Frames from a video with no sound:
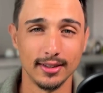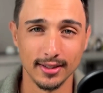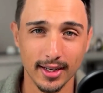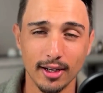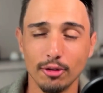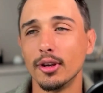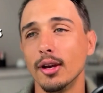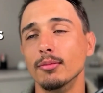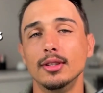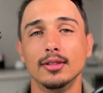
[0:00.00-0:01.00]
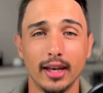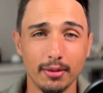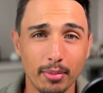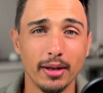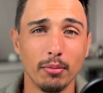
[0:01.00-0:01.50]
desired outcomes
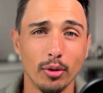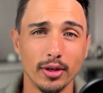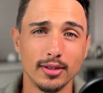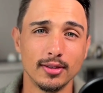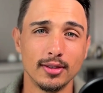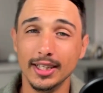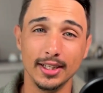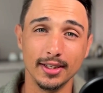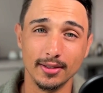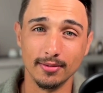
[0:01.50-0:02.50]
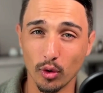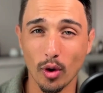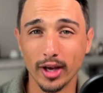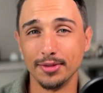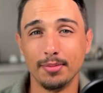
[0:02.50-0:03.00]
and pain points. In the
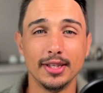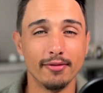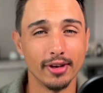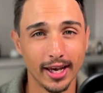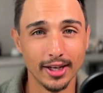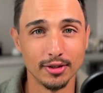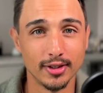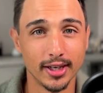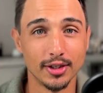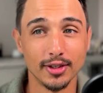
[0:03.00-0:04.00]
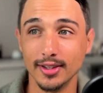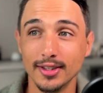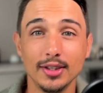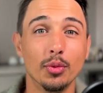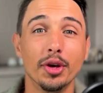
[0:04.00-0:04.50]
required specification section,
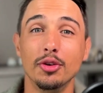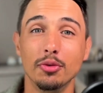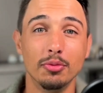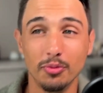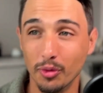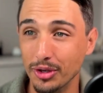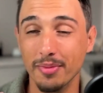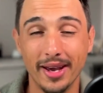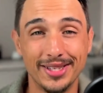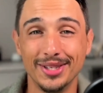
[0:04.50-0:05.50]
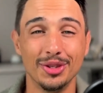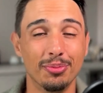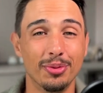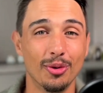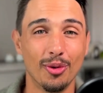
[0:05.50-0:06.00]
this is where you make sure
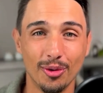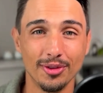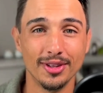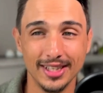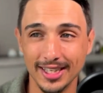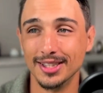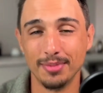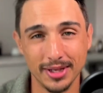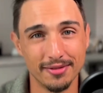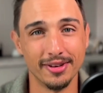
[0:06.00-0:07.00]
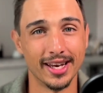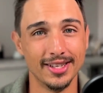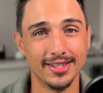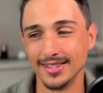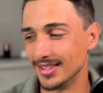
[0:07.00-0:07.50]
you put all the needed
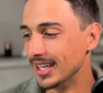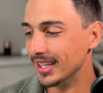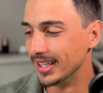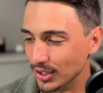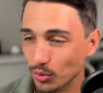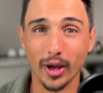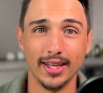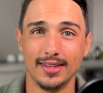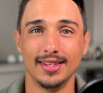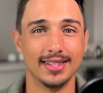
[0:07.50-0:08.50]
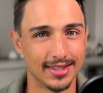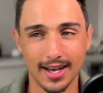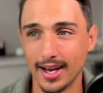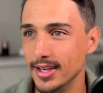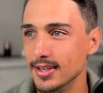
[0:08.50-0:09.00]
specifications. Its weight, its
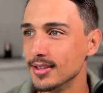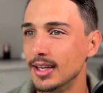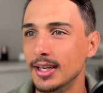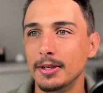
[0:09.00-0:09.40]
size,